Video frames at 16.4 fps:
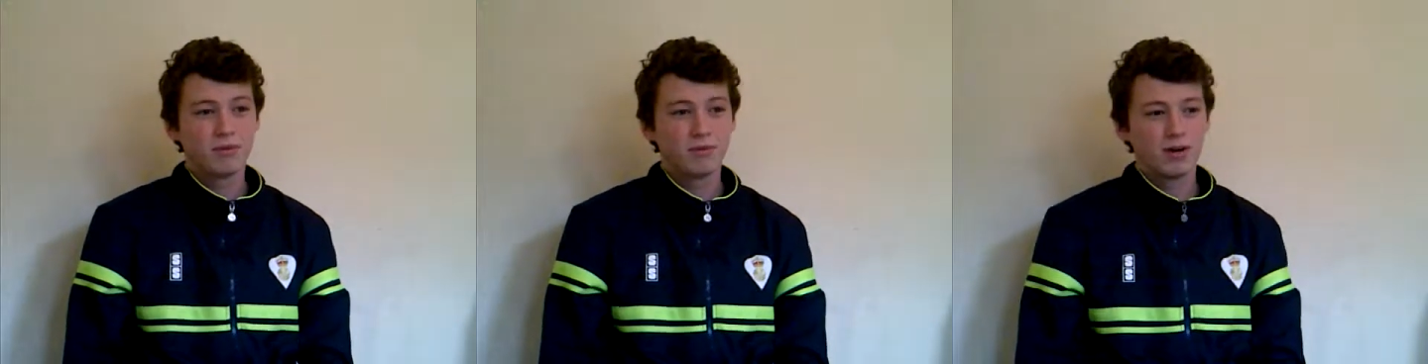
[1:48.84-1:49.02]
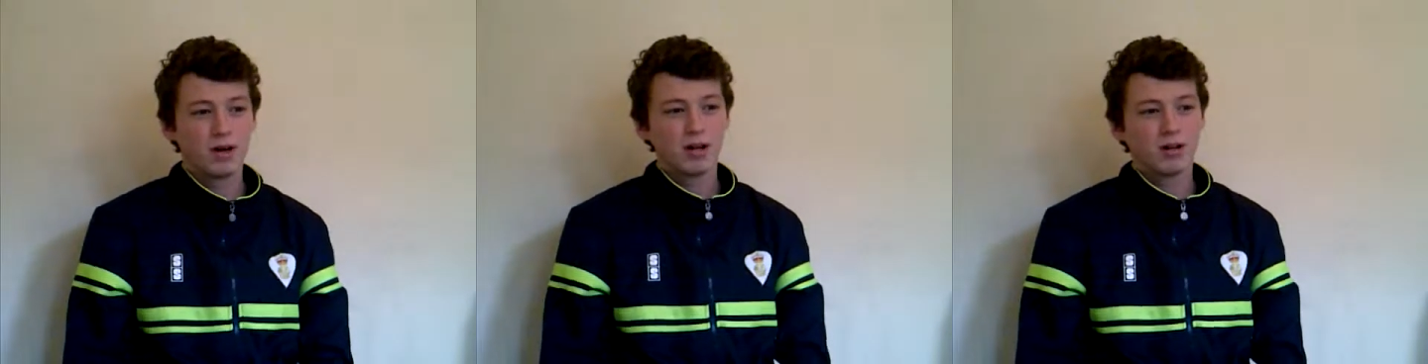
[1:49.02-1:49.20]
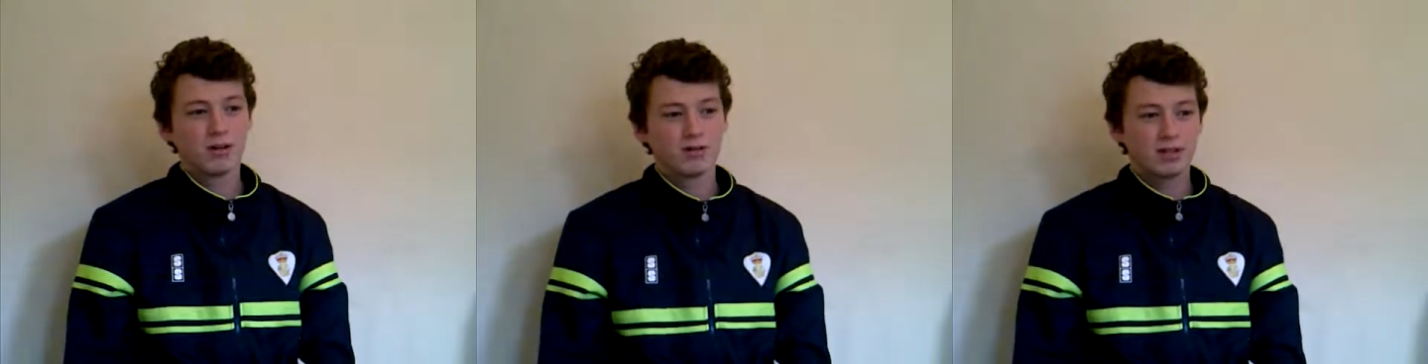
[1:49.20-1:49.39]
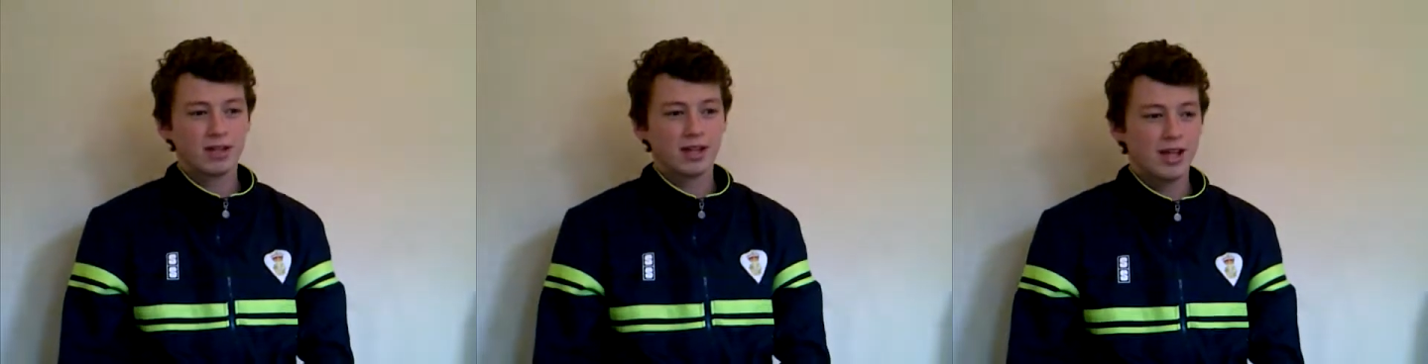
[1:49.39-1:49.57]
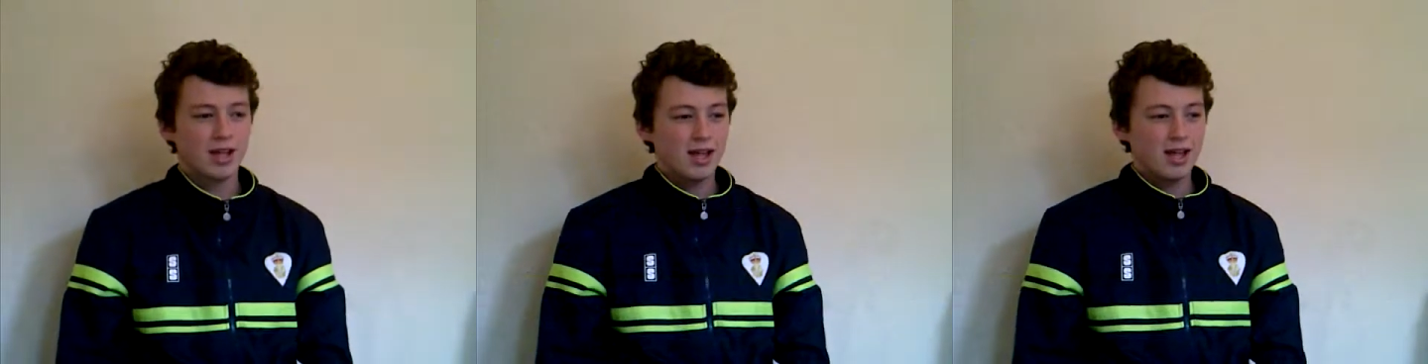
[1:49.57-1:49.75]
well,
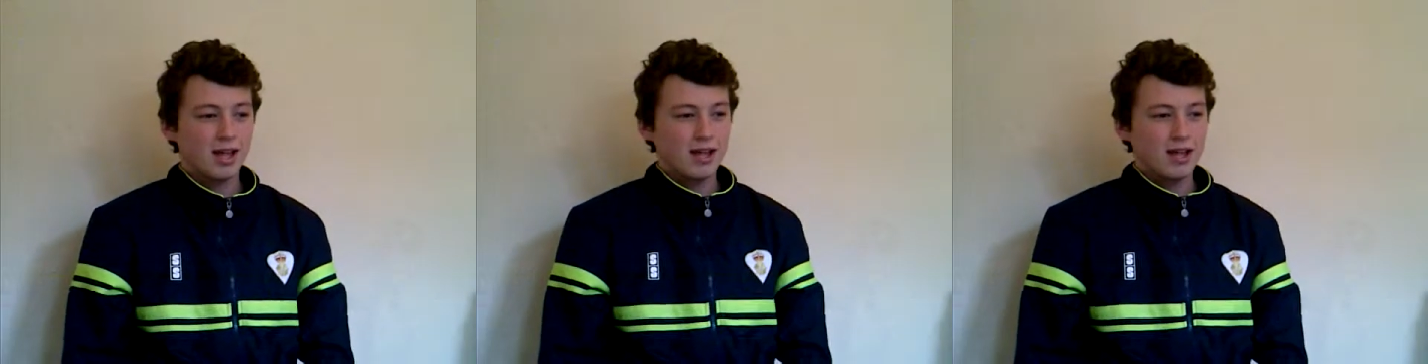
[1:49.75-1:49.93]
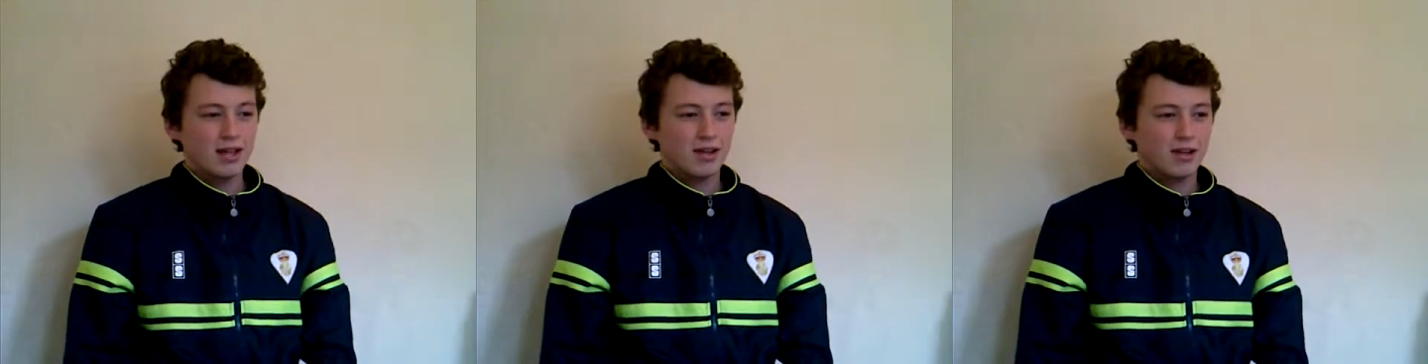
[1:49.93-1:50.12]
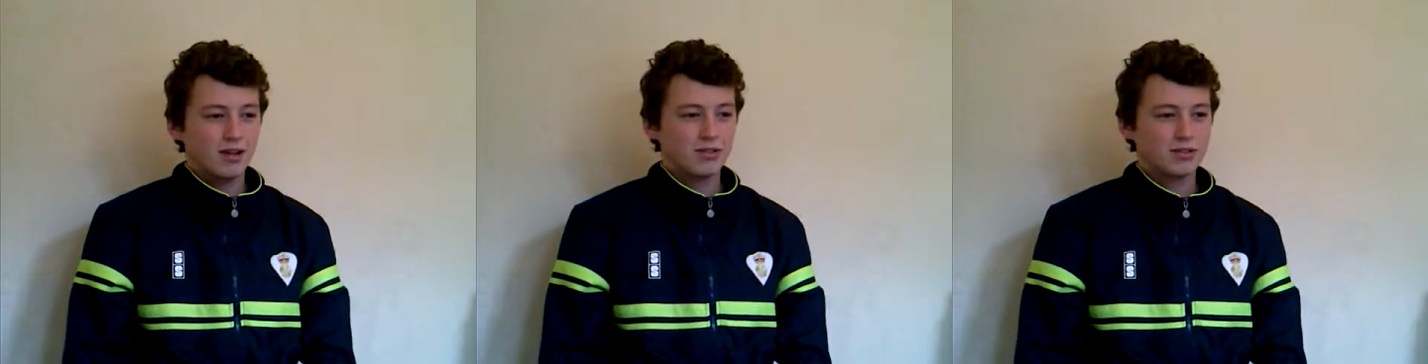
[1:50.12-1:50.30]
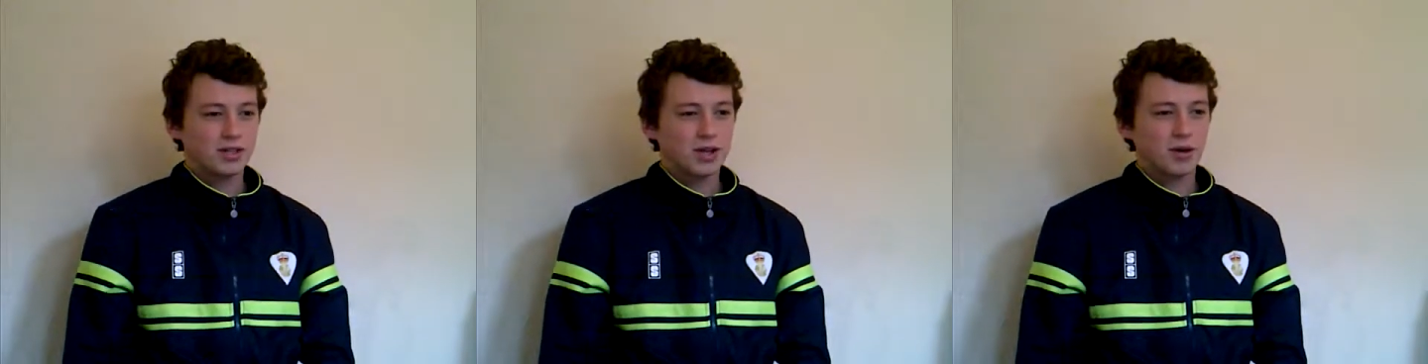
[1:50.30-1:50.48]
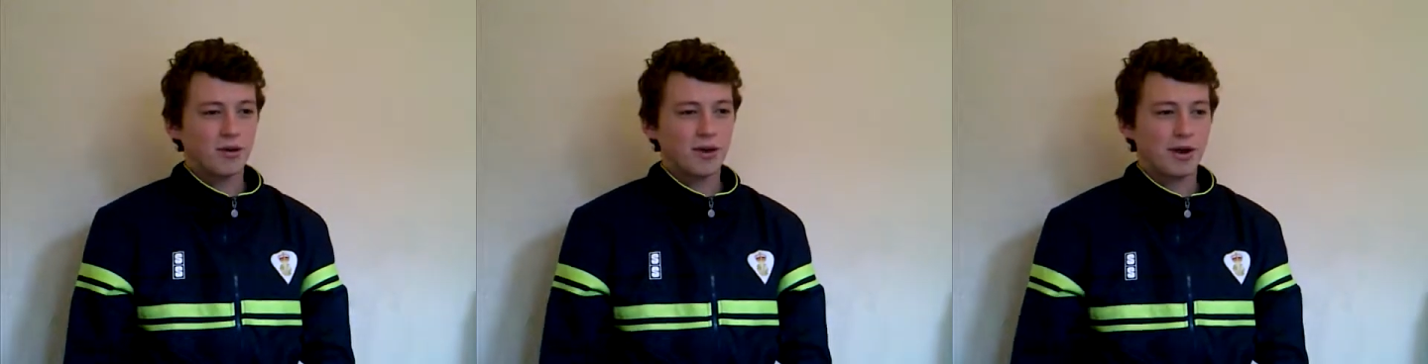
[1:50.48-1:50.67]

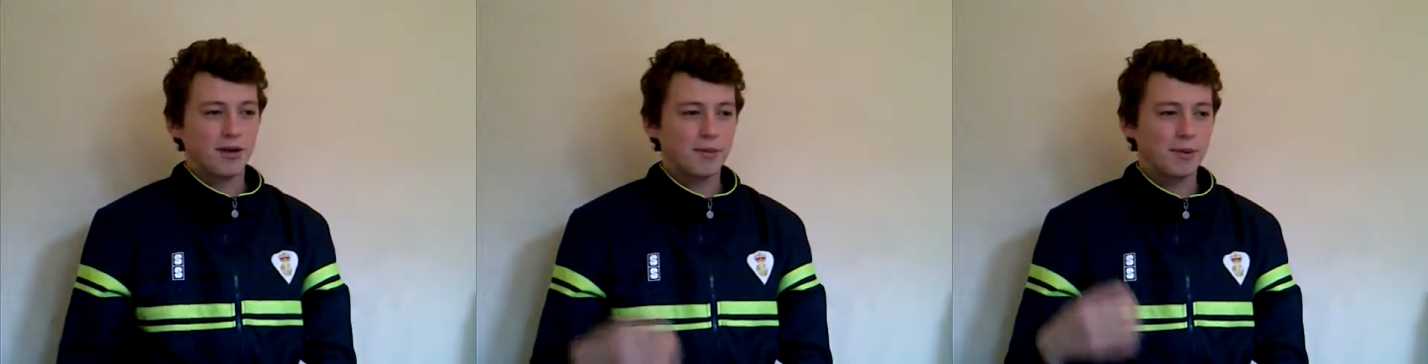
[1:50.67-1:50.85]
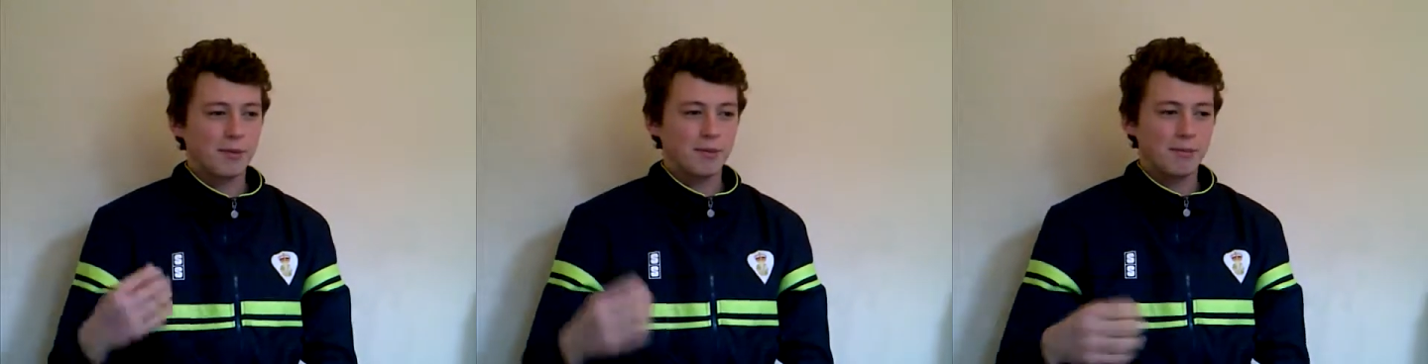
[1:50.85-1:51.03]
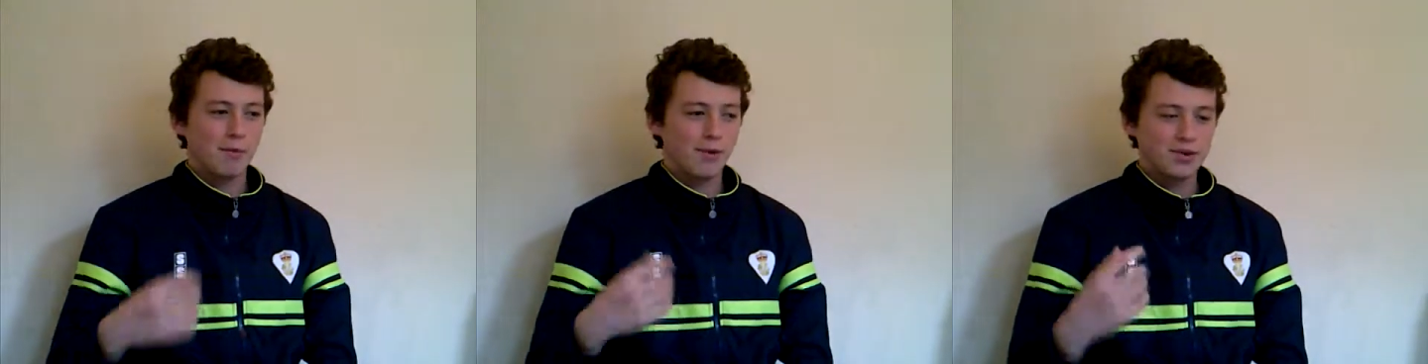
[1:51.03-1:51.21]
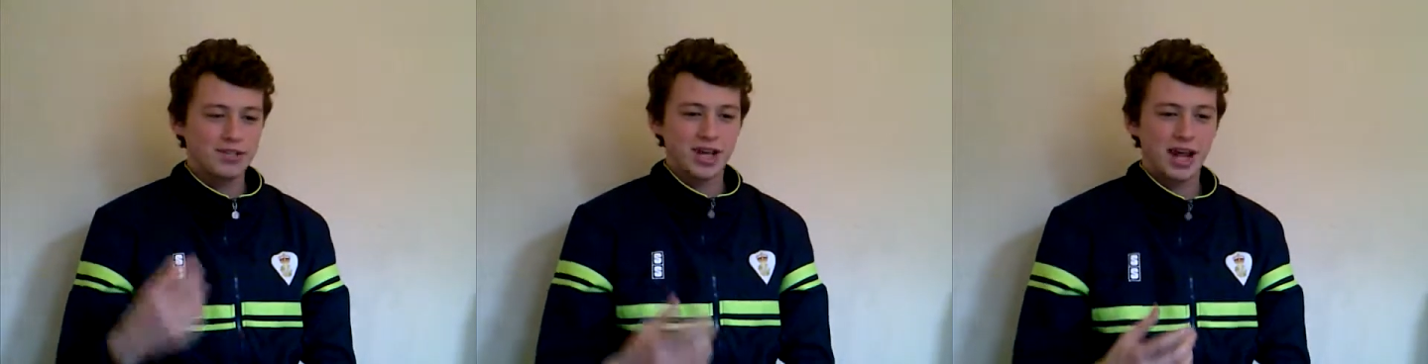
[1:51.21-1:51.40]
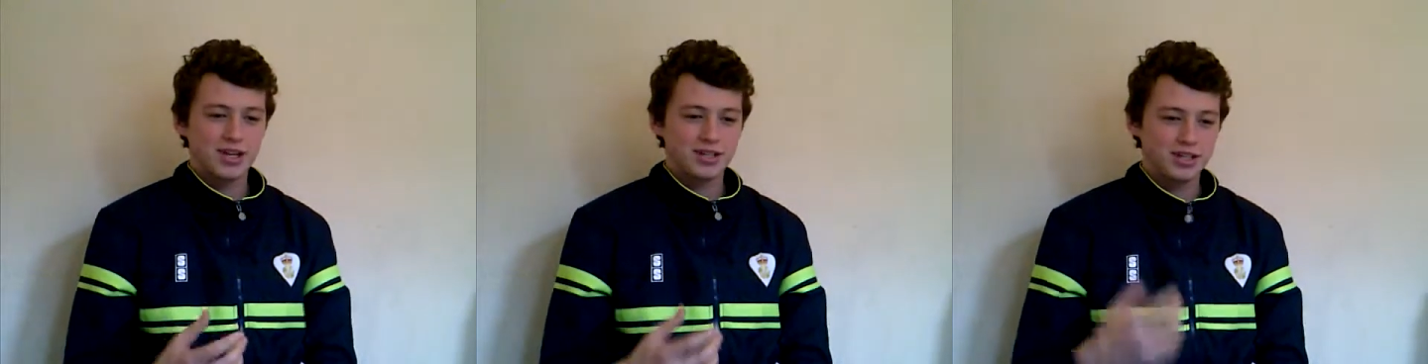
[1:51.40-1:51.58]
obviously I've got to be more
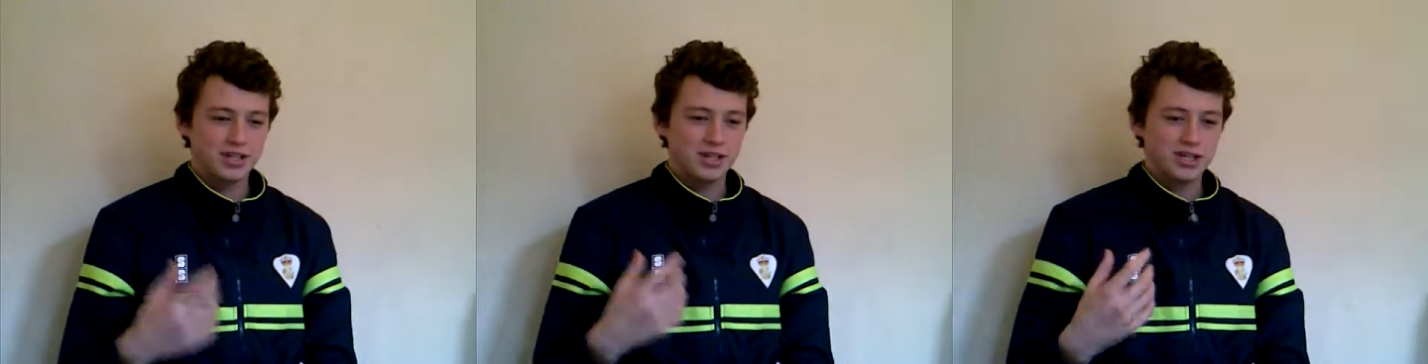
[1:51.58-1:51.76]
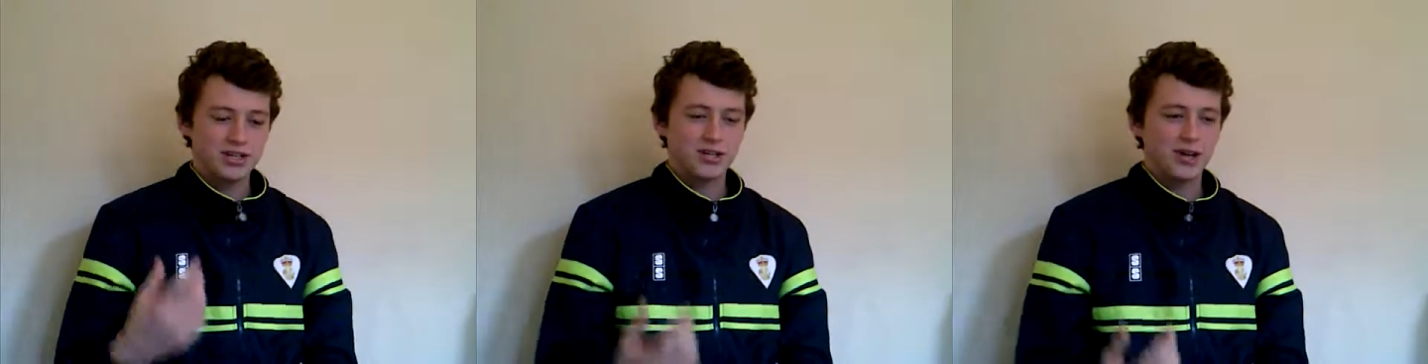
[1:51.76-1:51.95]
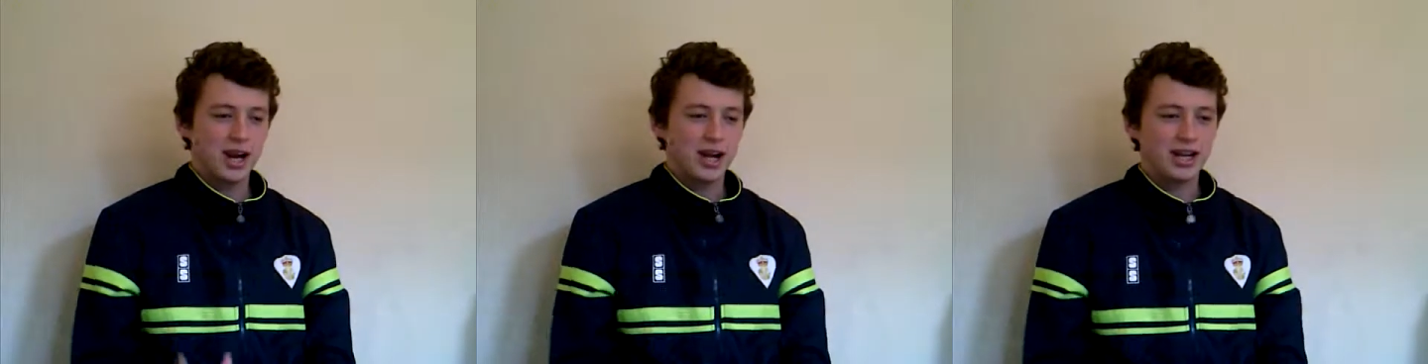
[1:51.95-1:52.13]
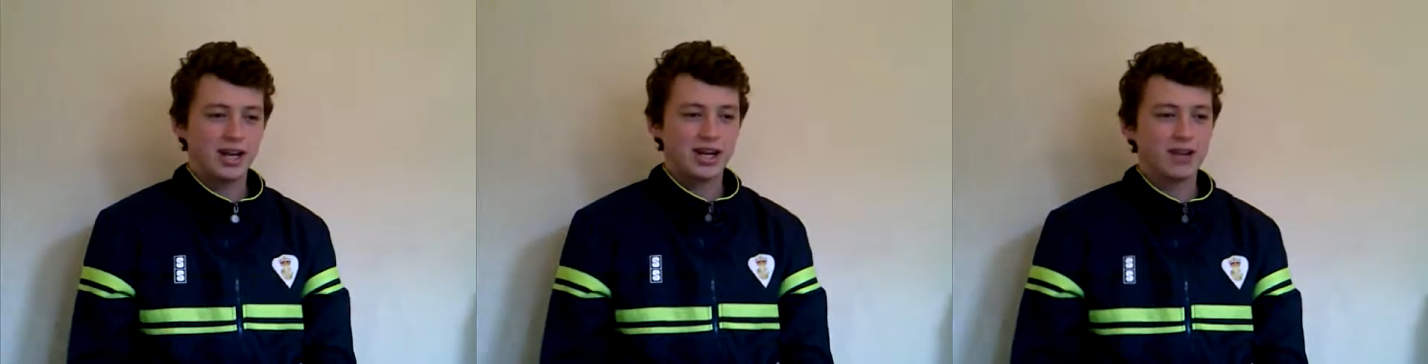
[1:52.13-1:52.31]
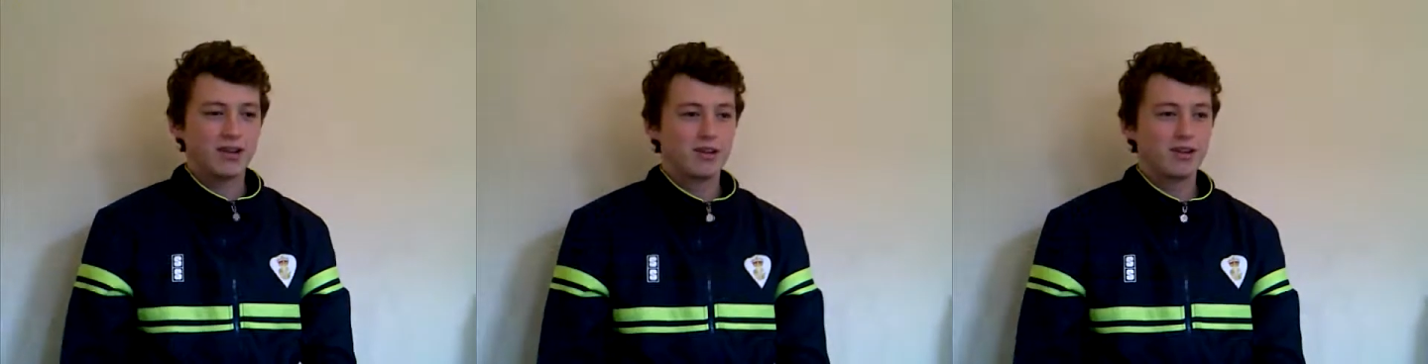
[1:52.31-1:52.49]
intense in your
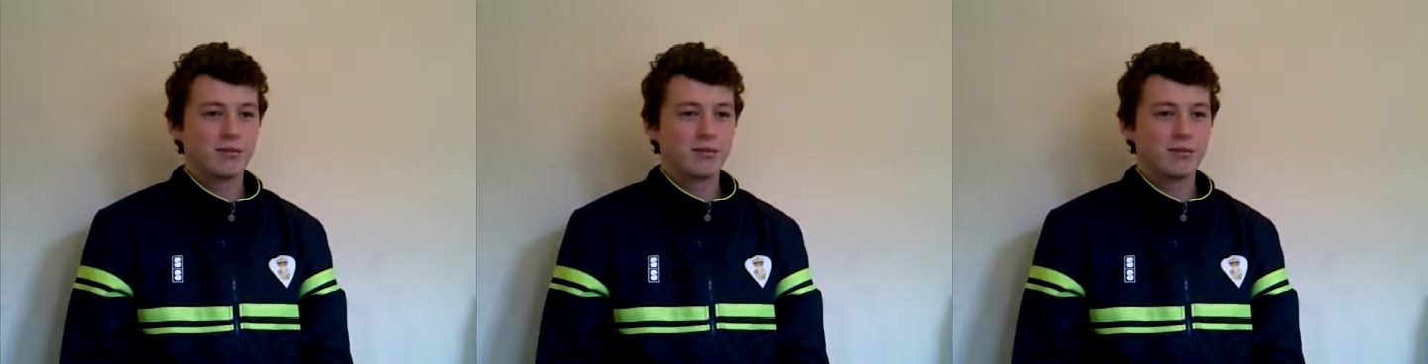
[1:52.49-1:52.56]
training.